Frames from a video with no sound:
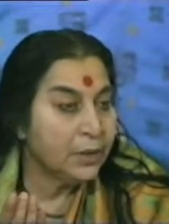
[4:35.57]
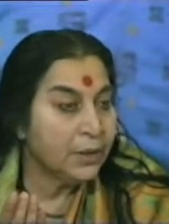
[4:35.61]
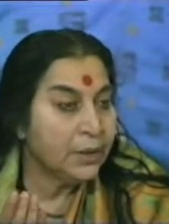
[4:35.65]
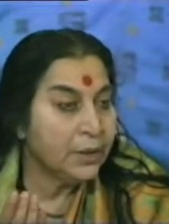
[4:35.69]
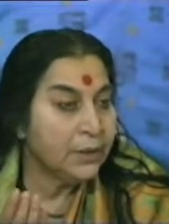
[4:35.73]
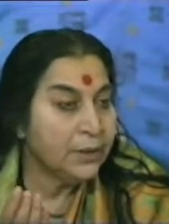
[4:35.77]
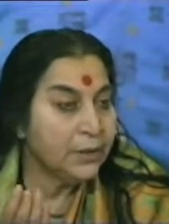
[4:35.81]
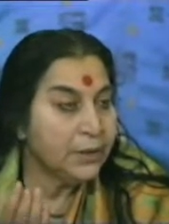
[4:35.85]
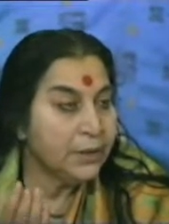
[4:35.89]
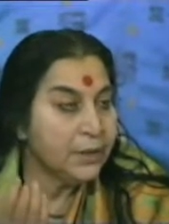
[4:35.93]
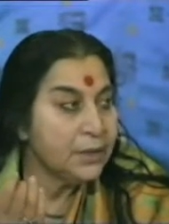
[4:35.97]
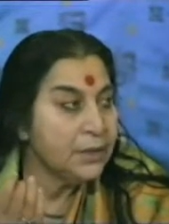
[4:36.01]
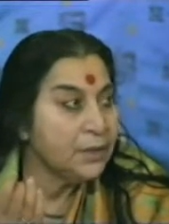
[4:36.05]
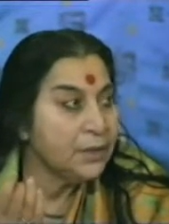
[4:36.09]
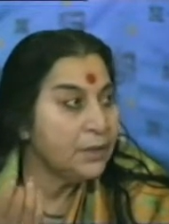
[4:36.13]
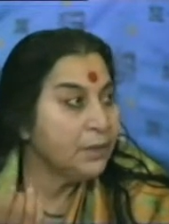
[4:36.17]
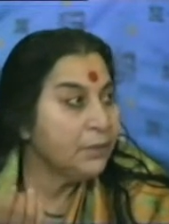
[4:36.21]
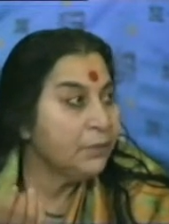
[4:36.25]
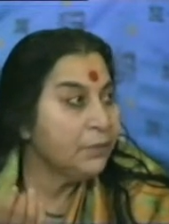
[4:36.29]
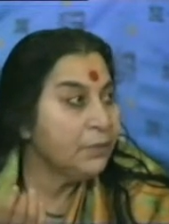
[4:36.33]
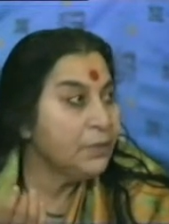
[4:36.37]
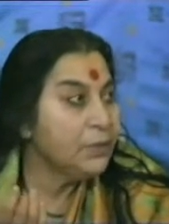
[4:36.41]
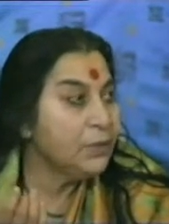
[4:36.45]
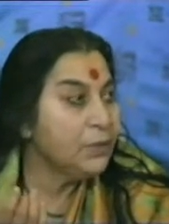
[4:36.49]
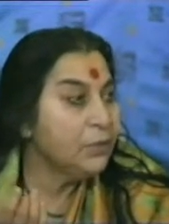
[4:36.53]
And this
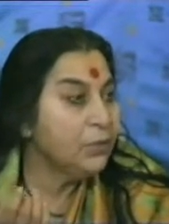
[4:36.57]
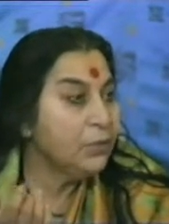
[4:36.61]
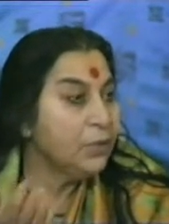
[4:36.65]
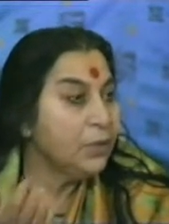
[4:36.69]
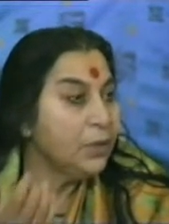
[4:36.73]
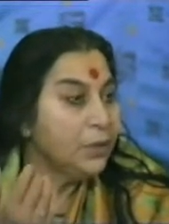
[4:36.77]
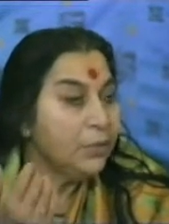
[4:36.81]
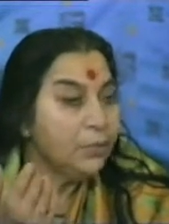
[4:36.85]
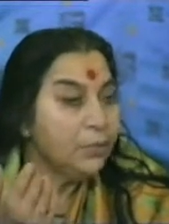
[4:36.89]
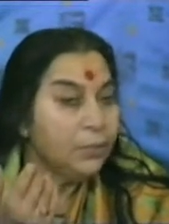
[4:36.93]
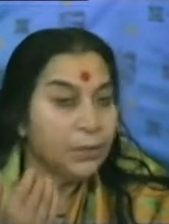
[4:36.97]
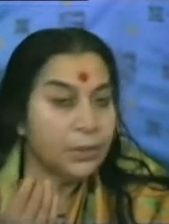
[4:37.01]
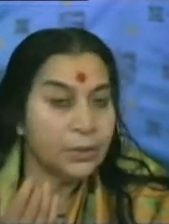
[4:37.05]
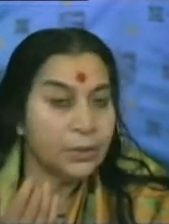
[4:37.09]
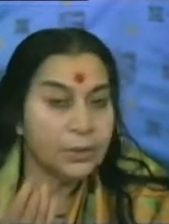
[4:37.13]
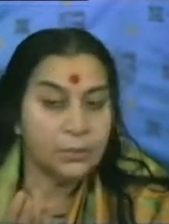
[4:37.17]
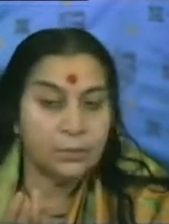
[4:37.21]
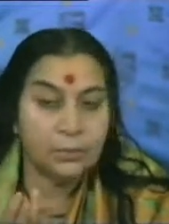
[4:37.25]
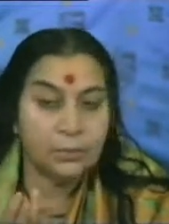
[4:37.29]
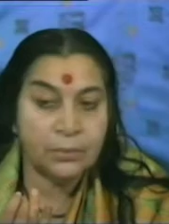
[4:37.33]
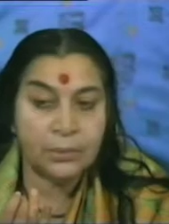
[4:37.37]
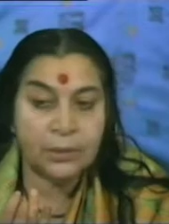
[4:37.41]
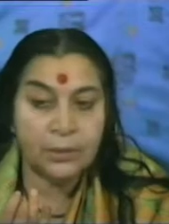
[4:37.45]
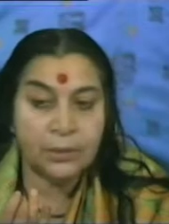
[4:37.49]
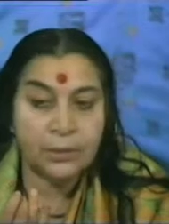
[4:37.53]
service only
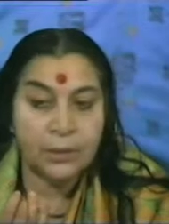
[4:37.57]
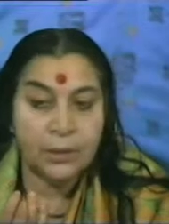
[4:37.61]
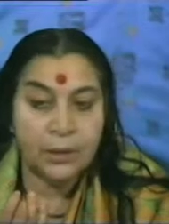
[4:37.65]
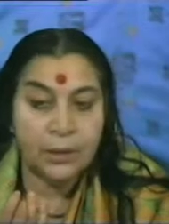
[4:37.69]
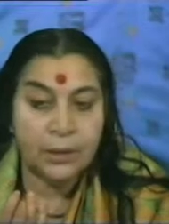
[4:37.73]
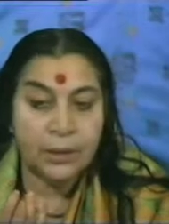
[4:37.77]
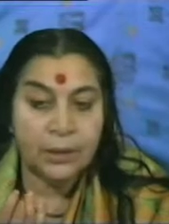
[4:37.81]
possible